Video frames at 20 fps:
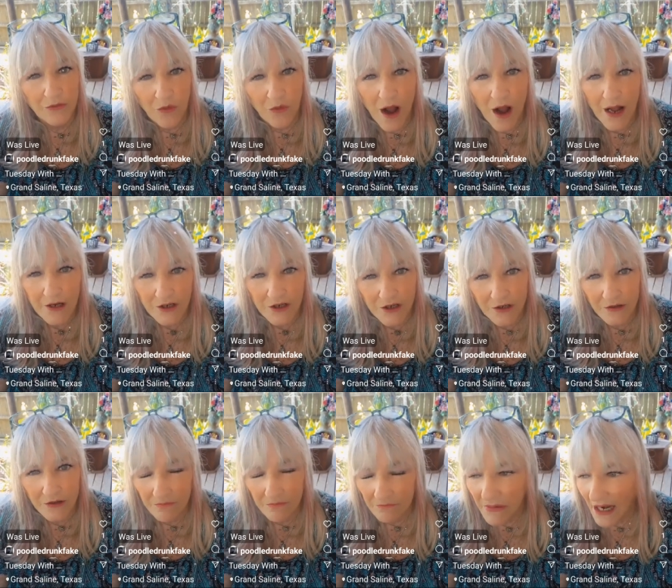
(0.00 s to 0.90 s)
couldn't watch it.
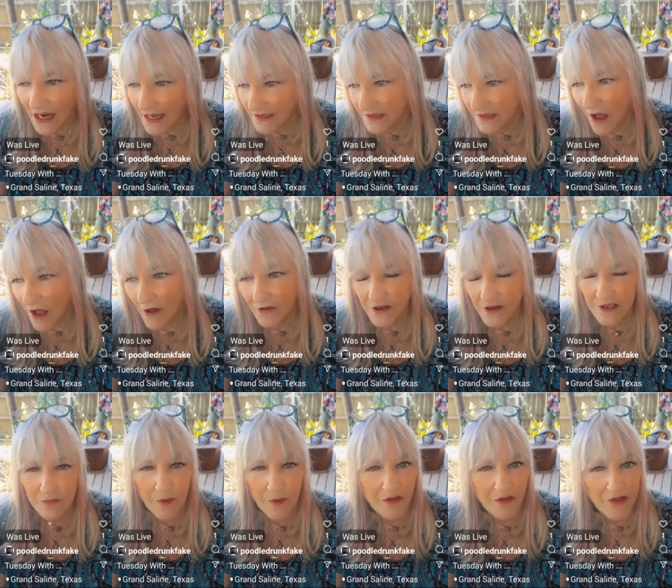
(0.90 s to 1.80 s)
But I saw
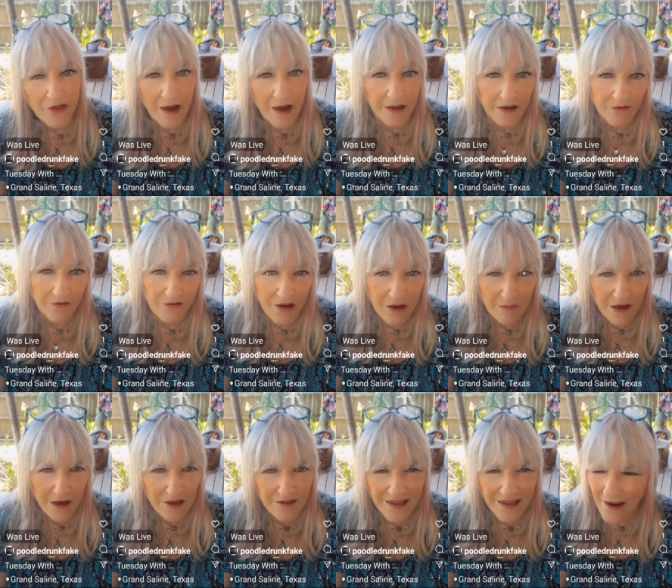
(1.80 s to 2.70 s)
these pathetic
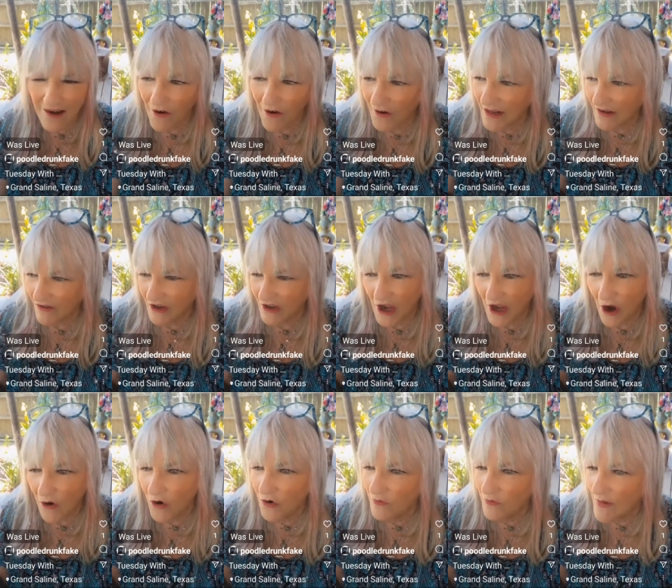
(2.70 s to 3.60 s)
females. They don't even
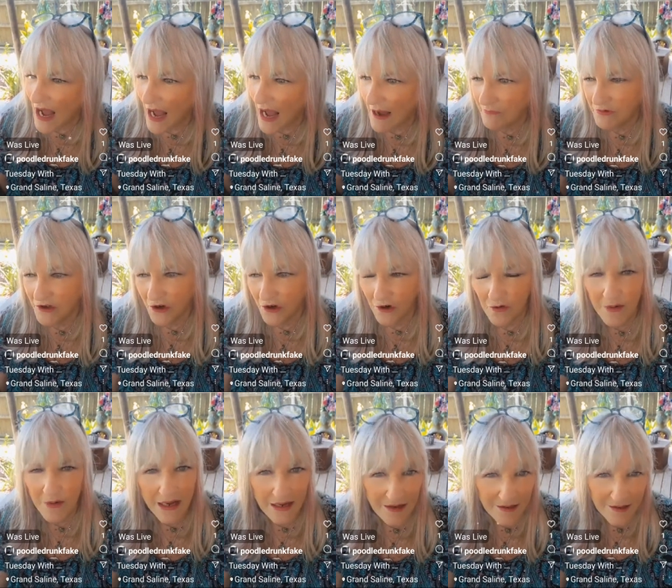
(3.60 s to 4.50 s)
know who
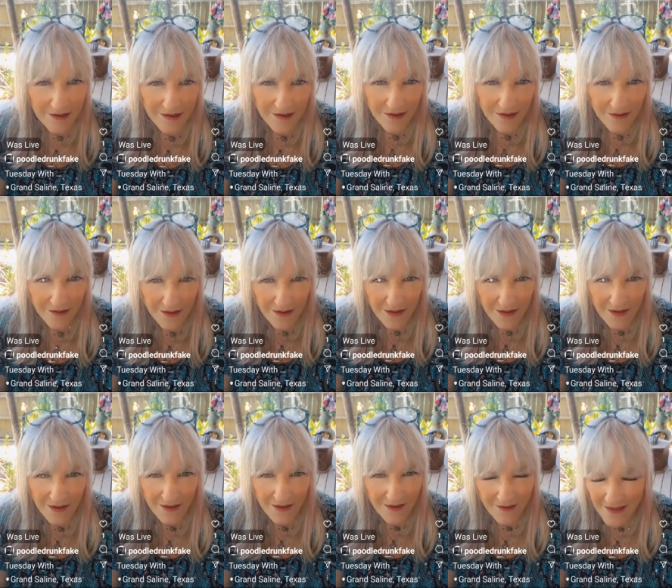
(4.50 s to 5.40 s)
MobTube is.
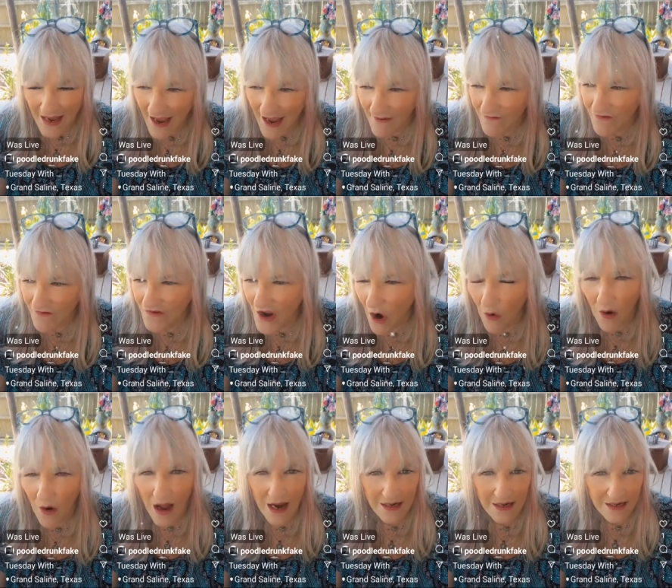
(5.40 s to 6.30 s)
They have
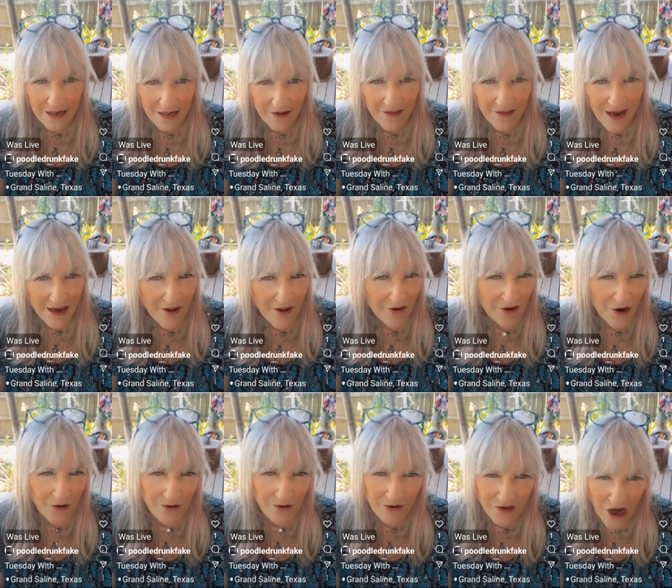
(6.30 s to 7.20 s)
no idea. They don't
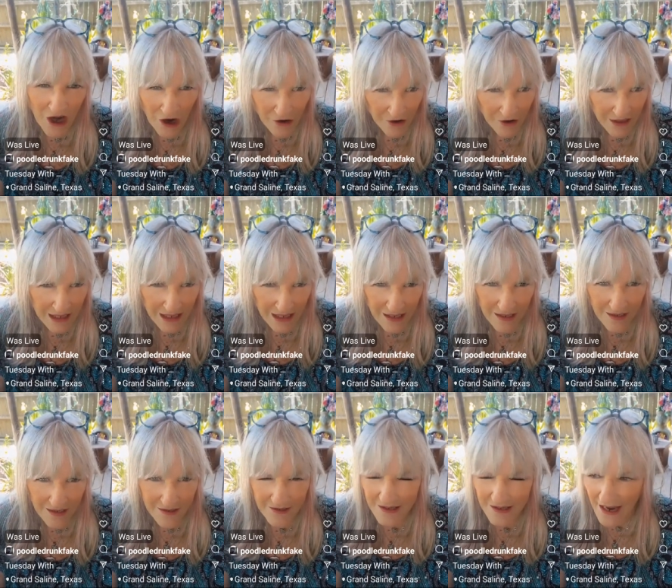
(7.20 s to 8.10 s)
know who Durky
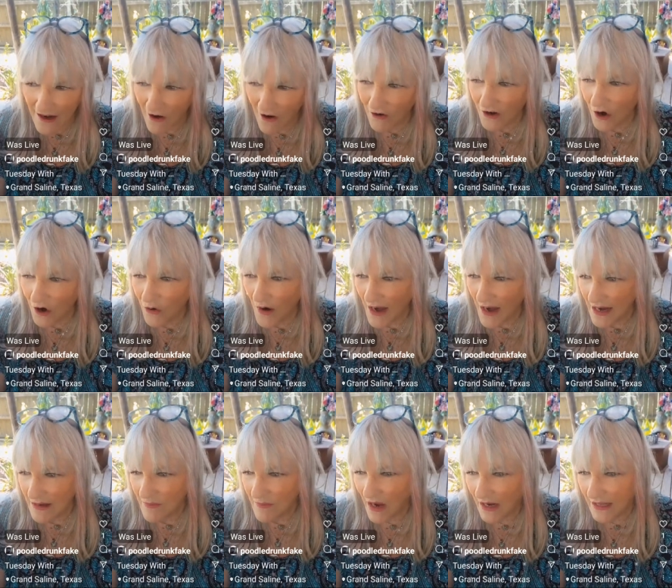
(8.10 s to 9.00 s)
is. They don't know who
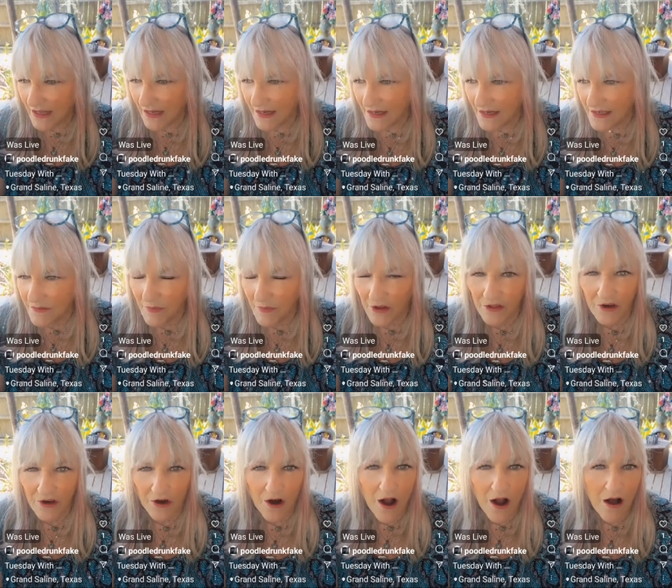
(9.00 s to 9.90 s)
anybody is. But
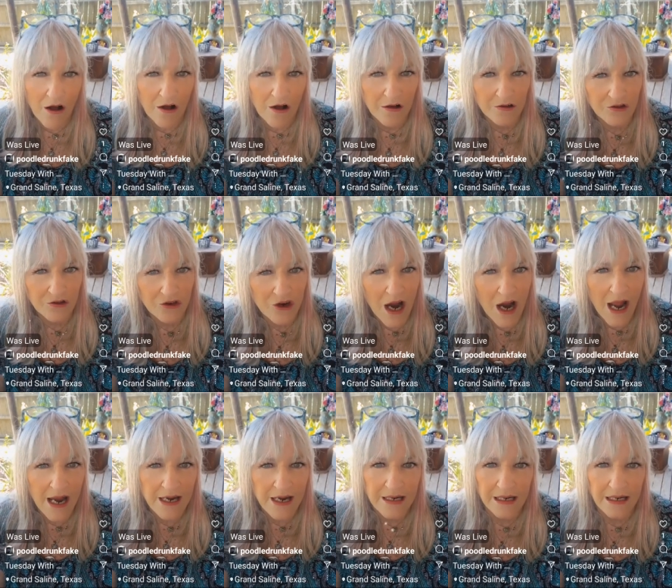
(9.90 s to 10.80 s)
they're all
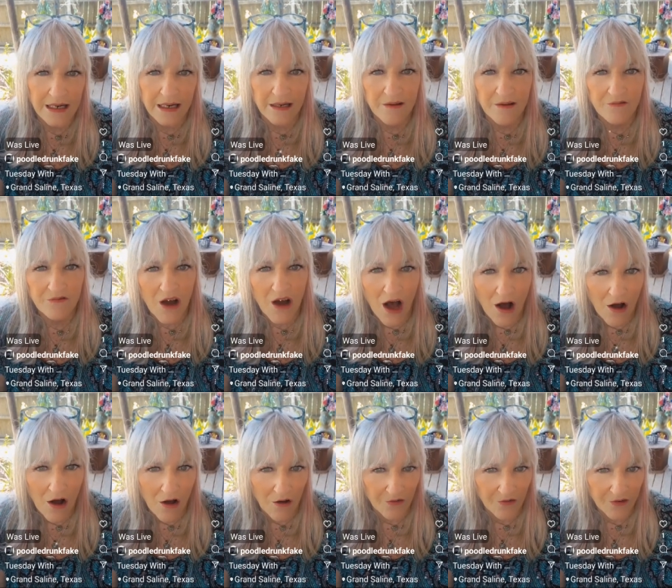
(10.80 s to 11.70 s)
trying to get
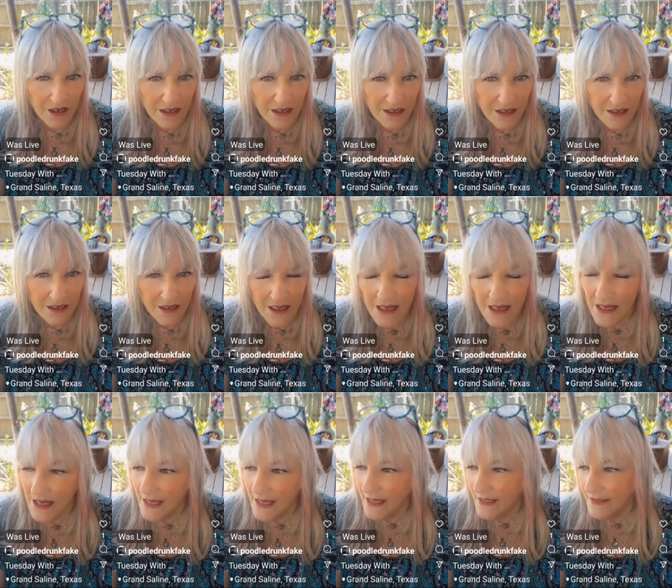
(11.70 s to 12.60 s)
involved.
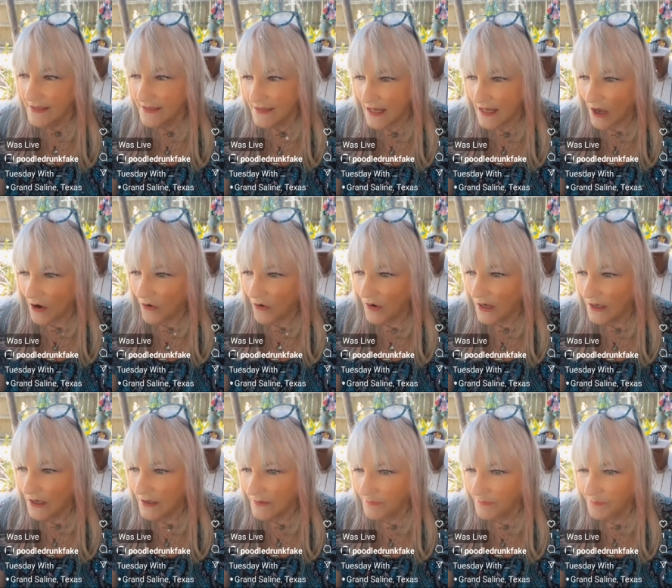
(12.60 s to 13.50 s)
So